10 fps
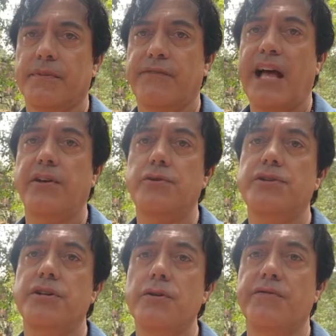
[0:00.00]
Value
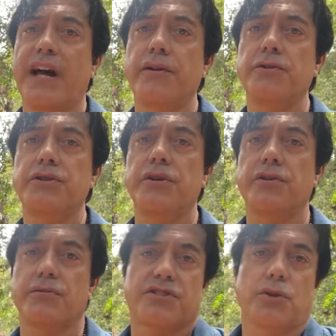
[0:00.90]
to you, value to
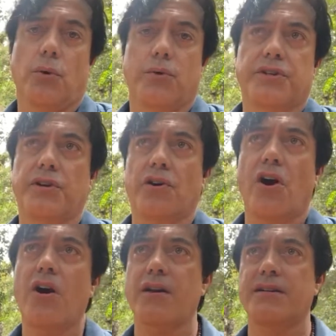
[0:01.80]
your soul, to your
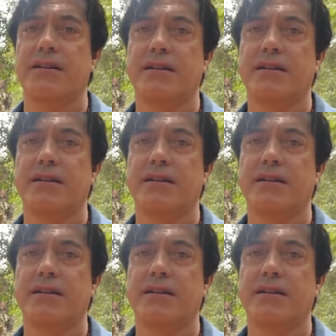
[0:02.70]
heart.